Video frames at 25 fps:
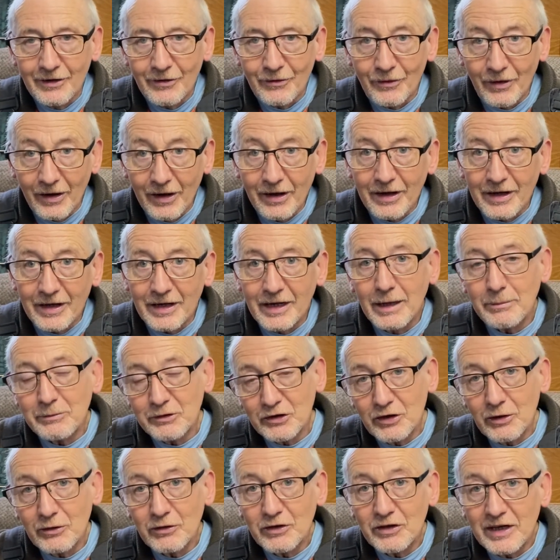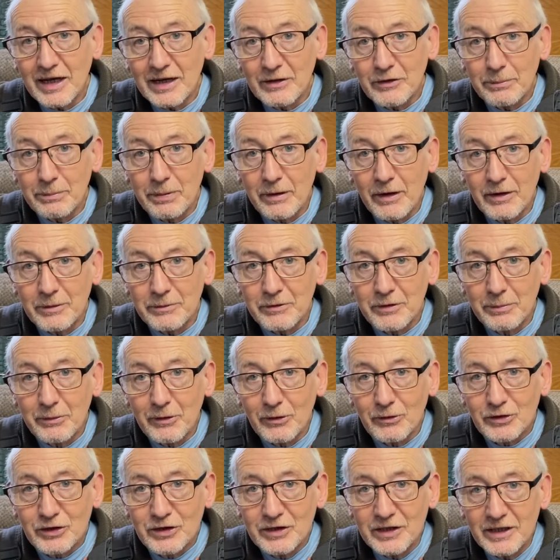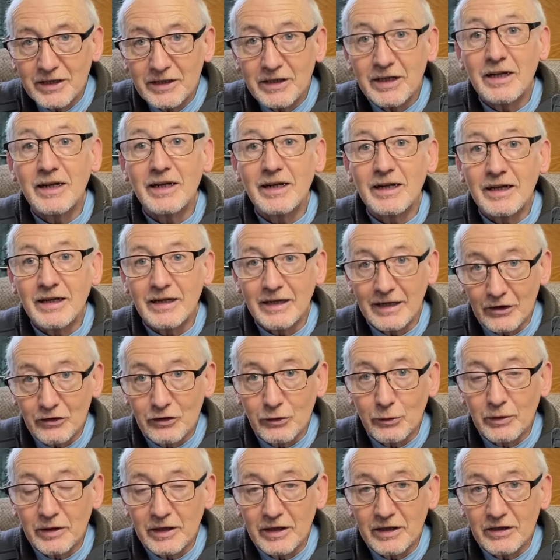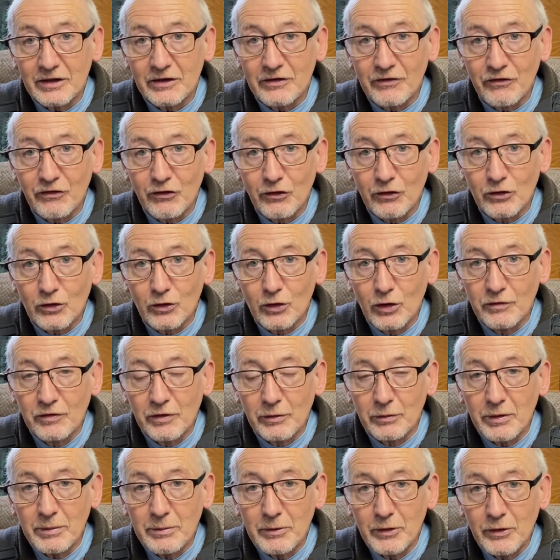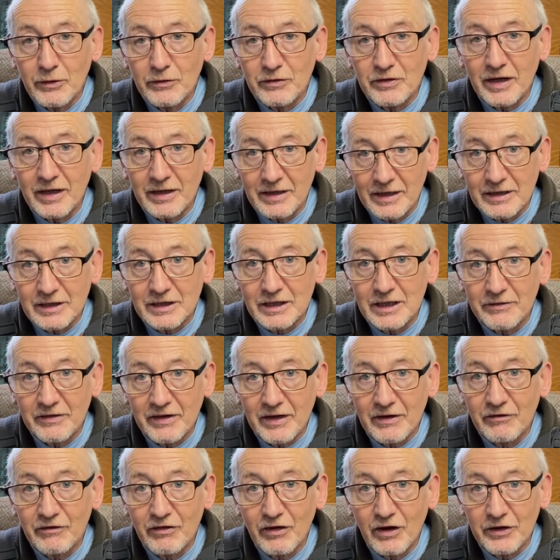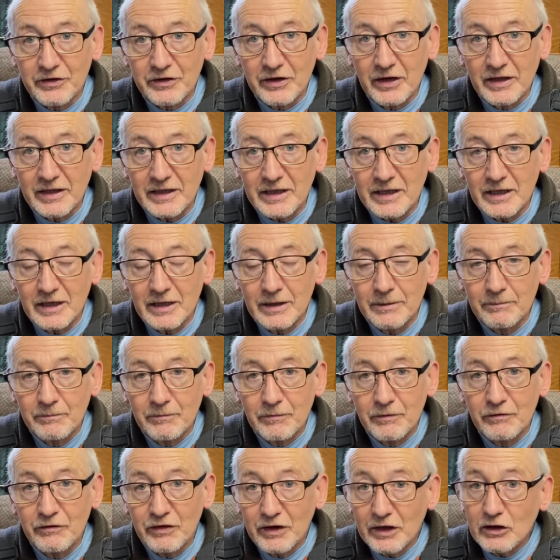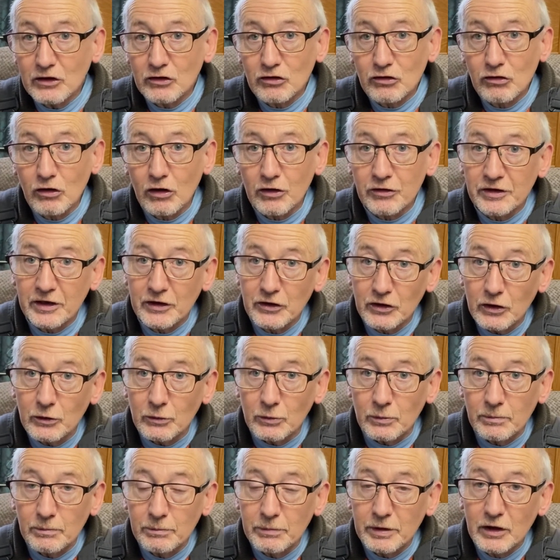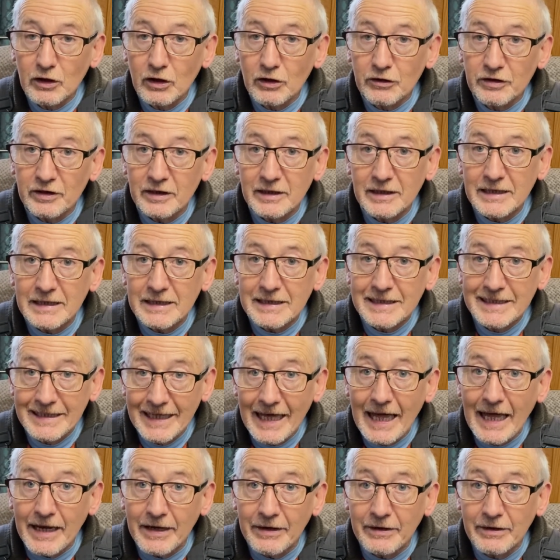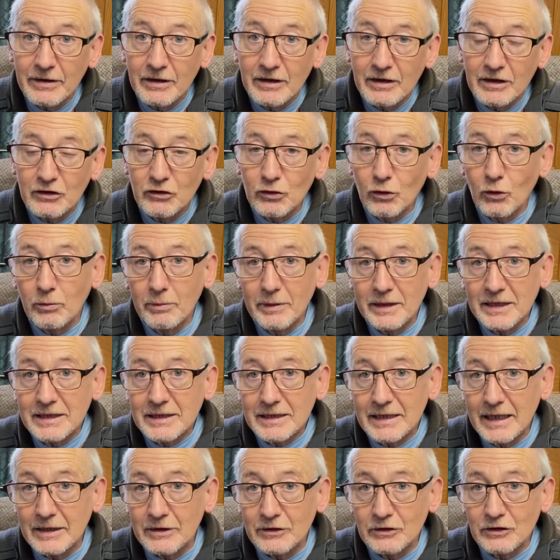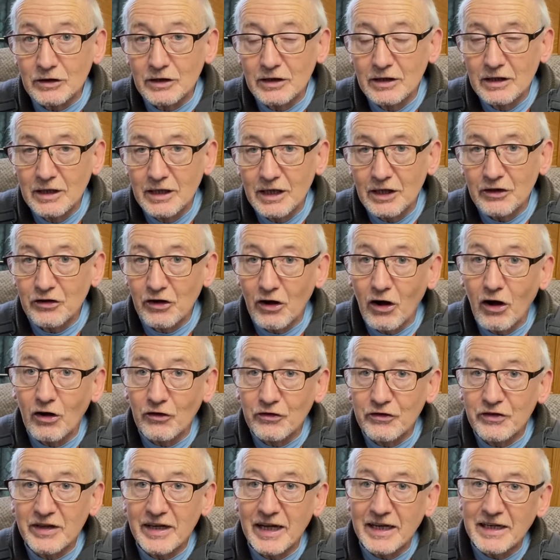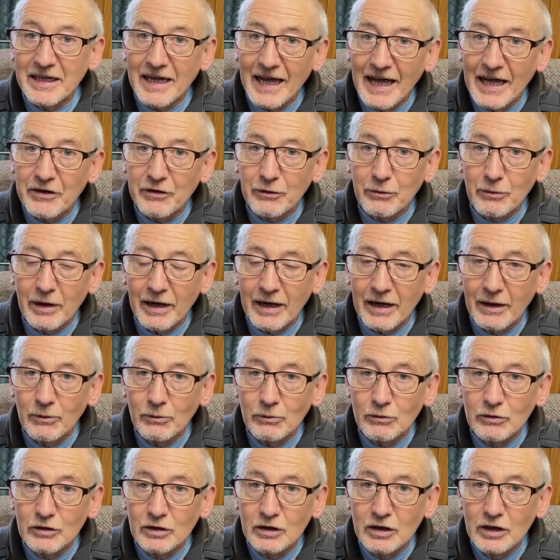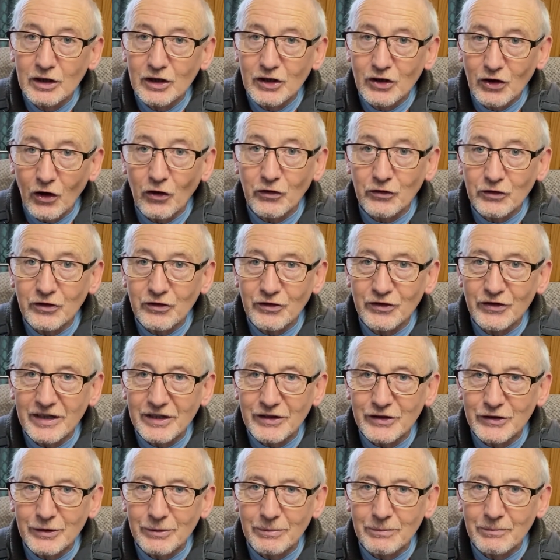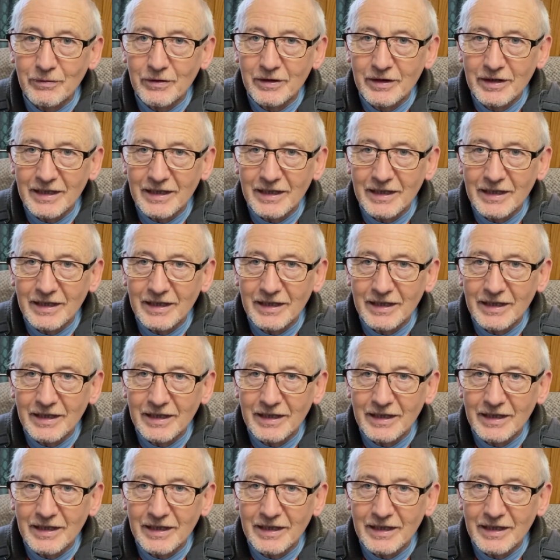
Right, let me show you how the pipes are boxed in. Let's go and get this front cover removed and let's see if I can find a leak. Fingers crossed I do, because at least then it all makes sense. It's hard to get your head around condensation.